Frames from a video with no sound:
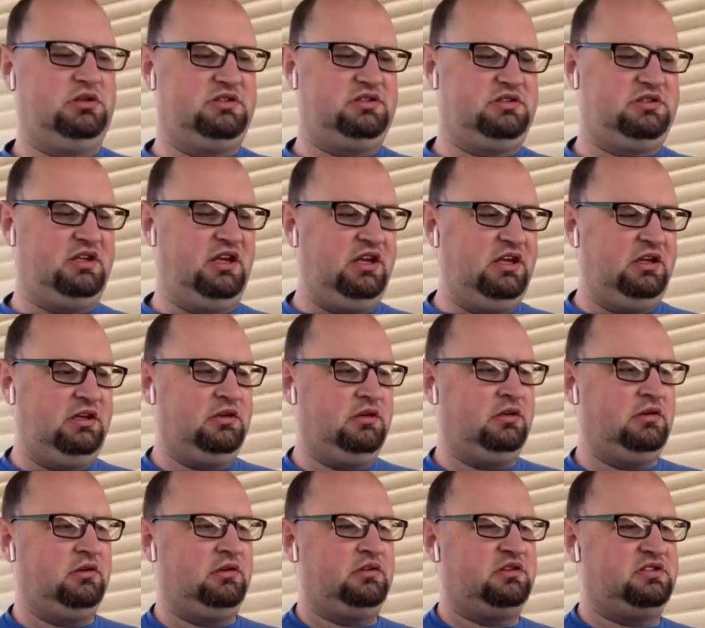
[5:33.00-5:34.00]
Ding,
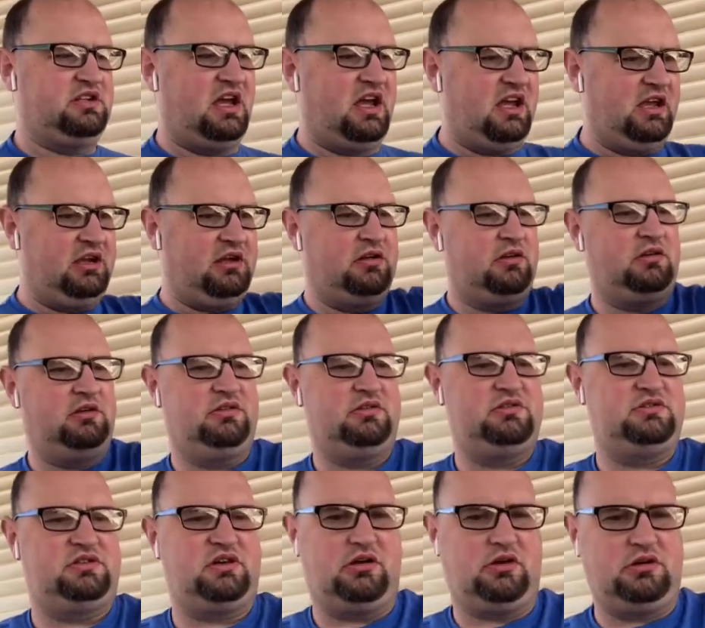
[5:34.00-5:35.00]
dang,
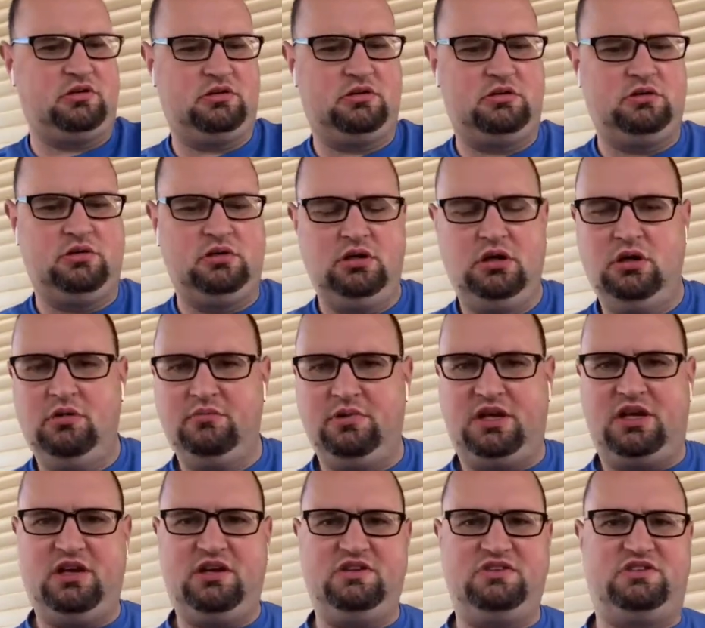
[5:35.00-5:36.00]
dong.
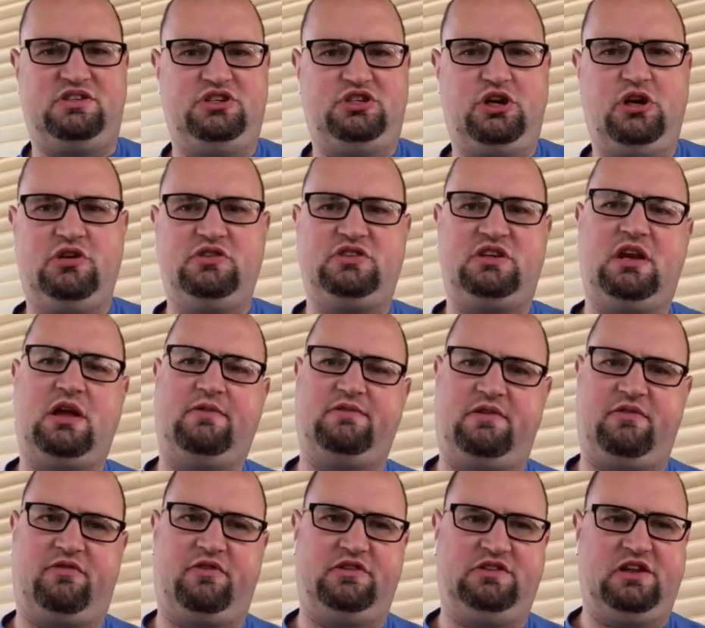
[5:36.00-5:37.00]
because the chairs can have
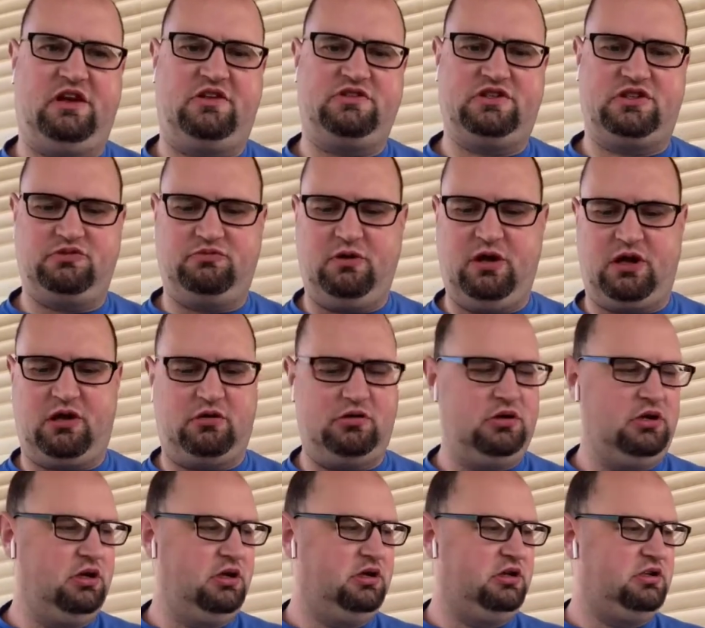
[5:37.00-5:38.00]
different sounds as well.
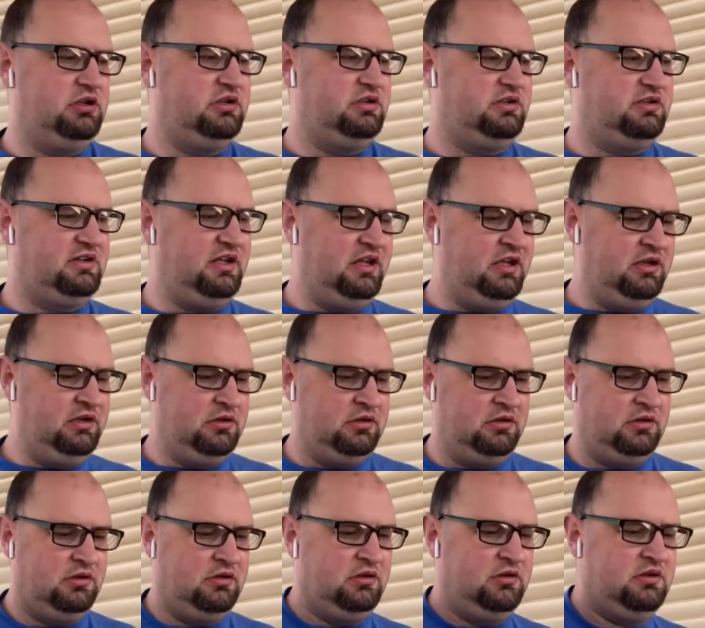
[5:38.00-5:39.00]
Ding,
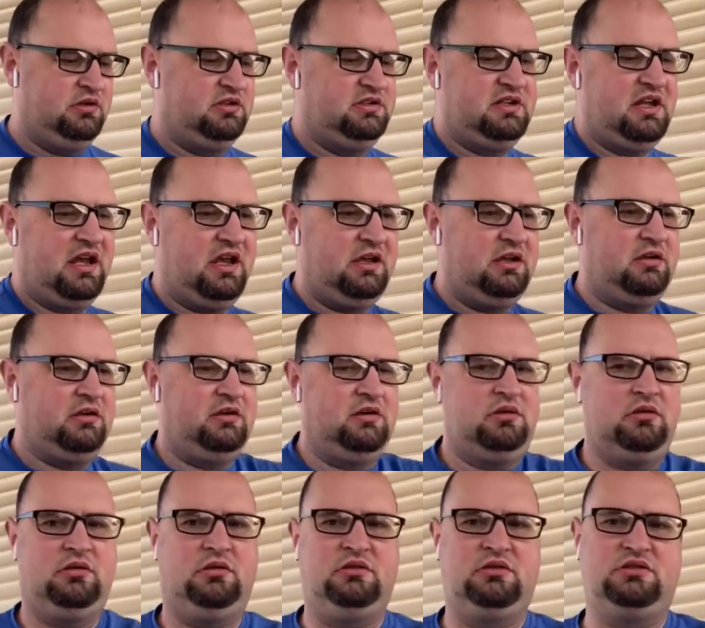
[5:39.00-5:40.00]
bang,
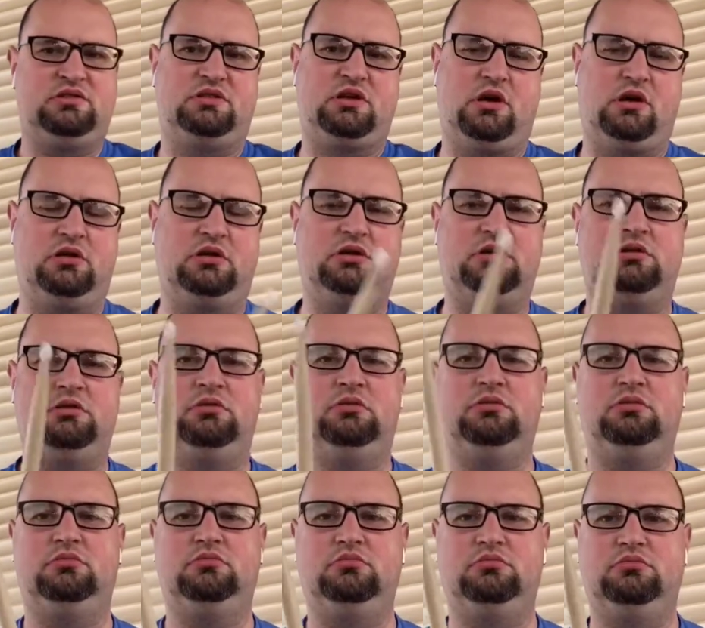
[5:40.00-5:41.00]
dong.
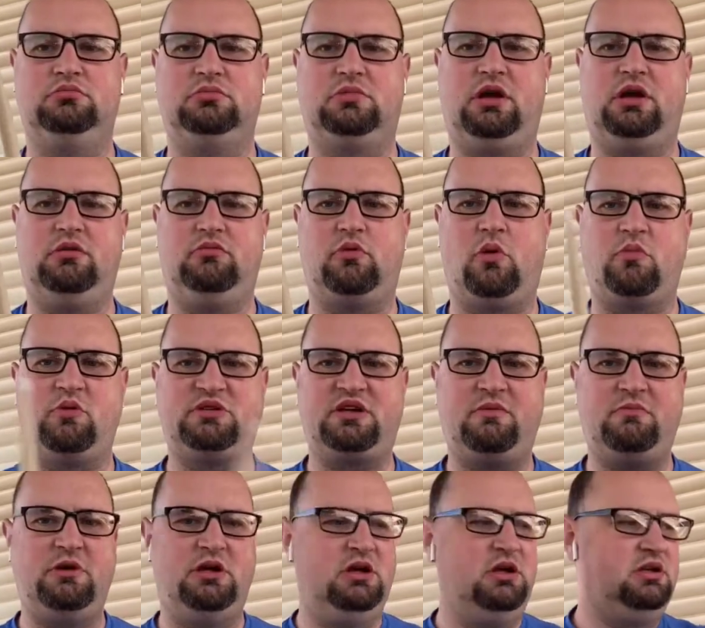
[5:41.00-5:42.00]
Okay, one more time.
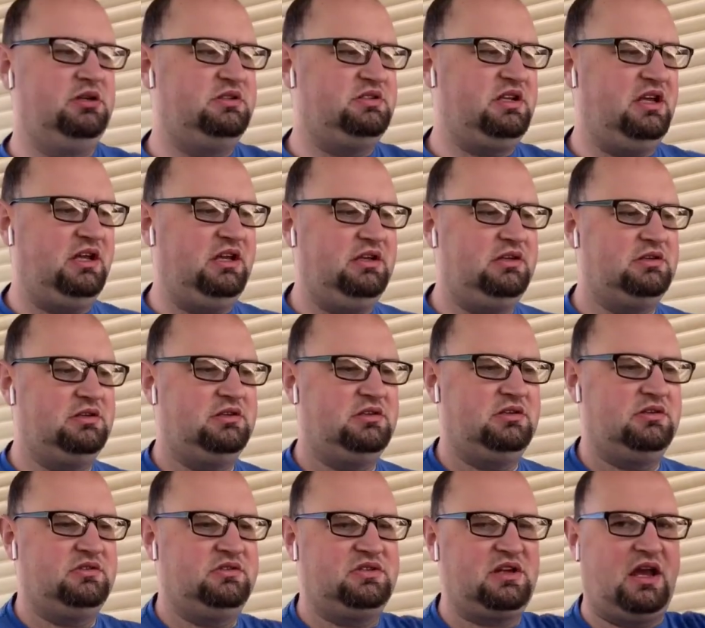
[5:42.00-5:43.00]
Ding,
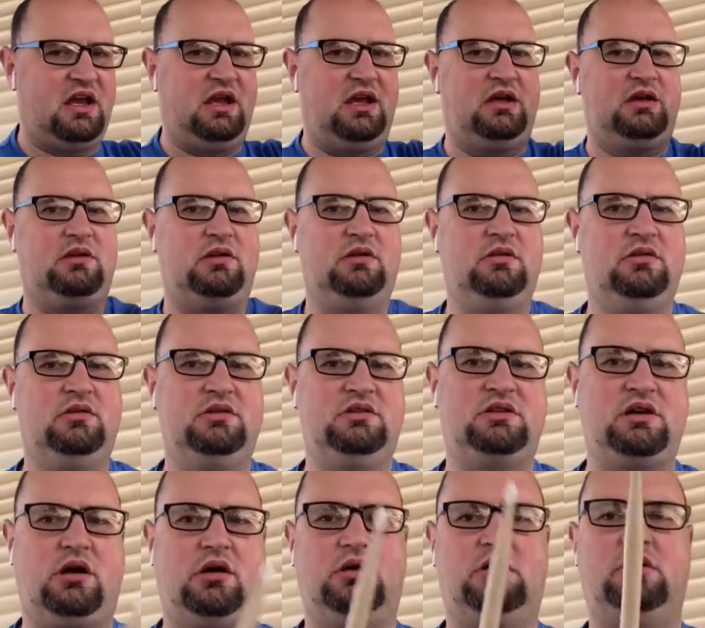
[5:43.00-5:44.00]
bang,
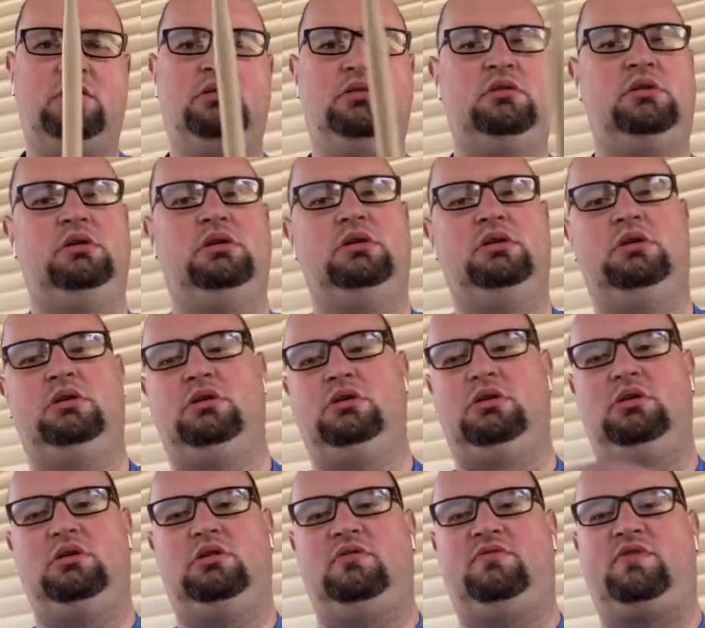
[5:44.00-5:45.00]
dong.
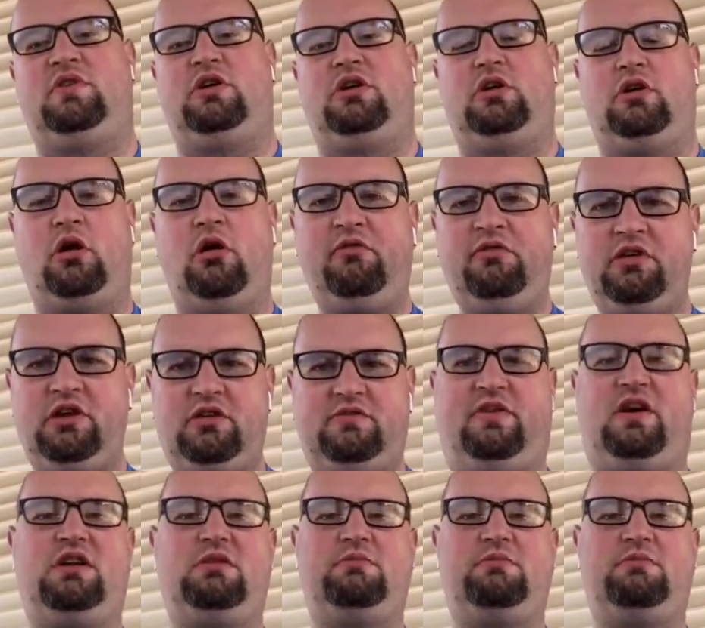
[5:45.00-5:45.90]
Very good. If you could find a